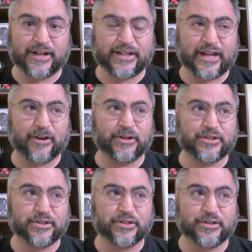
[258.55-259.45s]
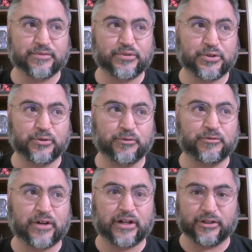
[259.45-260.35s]
character to
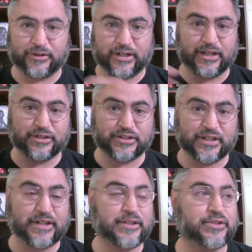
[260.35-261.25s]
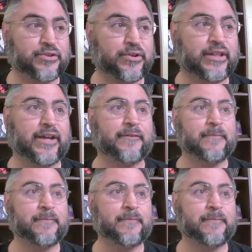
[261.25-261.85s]
follow in his storyline.